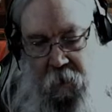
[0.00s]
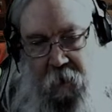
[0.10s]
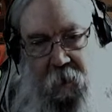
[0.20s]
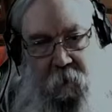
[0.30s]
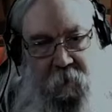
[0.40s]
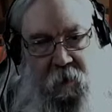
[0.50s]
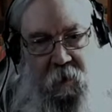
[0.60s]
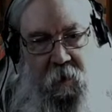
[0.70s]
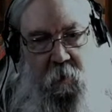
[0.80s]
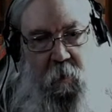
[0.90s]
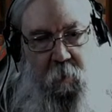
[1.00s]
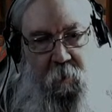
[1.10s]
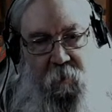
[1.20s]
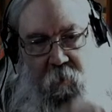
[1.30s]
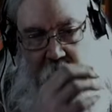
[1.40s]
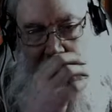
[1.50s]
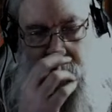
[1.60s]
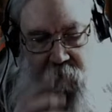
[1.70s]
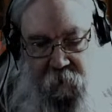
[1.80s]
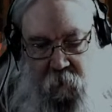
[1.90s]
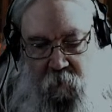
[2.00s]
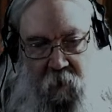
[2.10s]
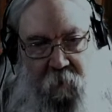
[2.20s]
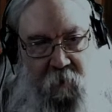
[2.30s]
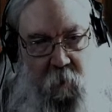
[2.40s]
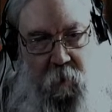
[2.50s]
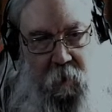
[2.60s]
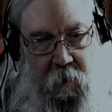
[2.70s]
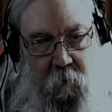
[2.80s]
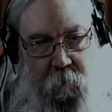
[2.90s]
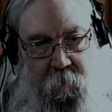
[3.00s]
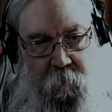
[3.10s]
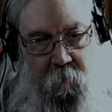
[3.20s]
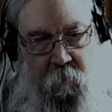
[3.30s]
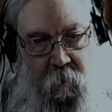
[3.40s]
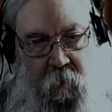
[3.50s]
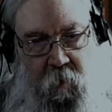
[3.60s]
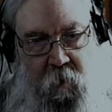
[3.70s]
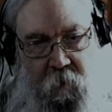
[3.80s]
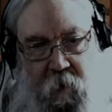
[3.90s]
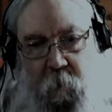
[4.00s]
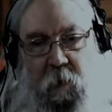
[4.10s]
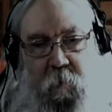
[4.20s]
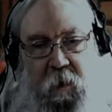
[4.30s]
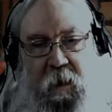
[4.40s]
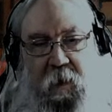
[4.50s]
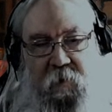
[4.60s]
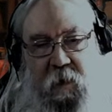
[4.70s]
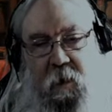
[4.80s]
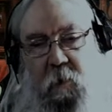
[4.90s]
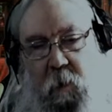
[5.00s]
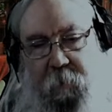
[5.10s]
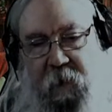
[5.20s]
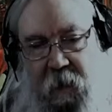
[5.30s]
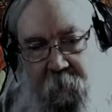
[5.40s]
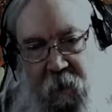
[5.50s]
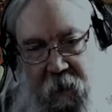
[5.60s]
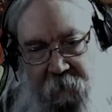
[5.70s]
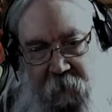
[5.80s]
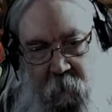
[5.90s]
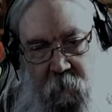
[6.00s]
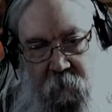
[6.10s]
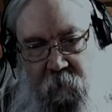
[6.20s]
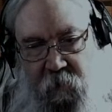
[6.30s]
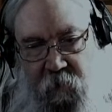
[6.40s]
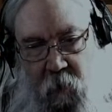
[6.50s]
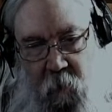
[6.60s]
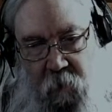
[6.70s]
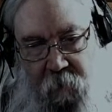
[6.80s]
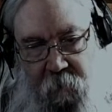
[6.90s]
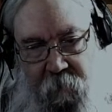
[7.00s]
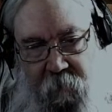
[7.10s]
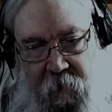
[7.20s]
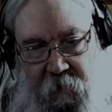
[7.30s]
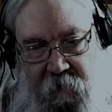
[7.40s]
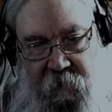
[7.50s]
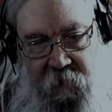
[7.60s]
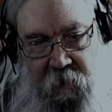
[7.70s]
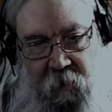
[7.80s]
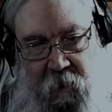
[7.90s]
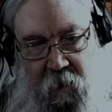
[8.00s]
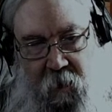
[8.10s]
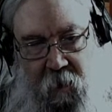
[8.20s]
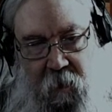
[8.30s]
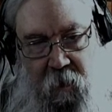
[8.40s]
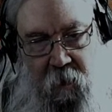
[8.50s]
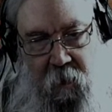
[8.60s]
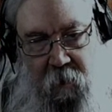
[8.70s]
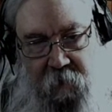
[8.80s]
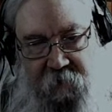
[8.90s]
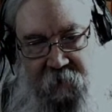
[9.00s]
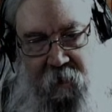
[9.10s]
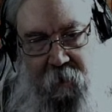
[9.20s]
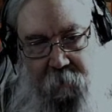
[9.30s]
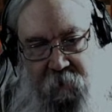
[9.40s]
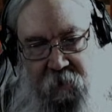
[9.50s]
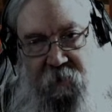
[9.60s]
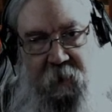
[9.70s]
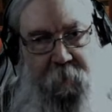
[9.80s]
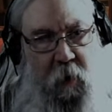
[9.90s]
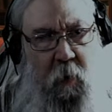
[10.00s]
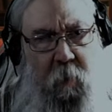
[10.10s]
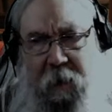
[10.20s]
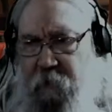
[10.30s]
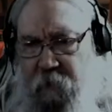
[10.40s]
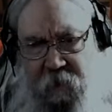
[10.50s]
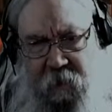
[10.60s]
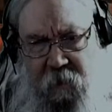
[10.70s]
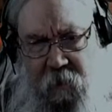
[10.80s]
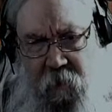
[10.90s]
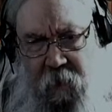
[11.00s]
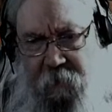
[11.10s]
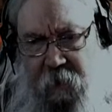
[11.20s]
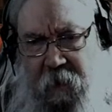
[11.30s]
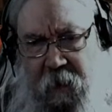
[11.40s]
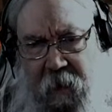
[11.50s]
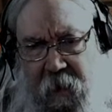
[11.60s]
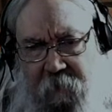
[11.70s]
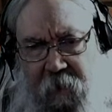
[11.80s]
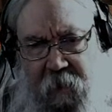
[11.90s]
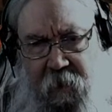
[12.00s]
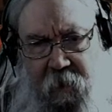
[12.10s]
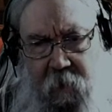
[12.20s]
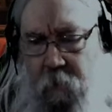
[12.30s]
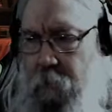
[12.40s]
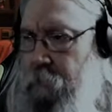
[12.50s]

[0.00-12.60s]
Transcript: I'm not going to interrupt with another Calvino thought there right now. There we go. I was going to interrupt again, but I think we'll just go with this. Except. Oh, actually, you know, I think I have a.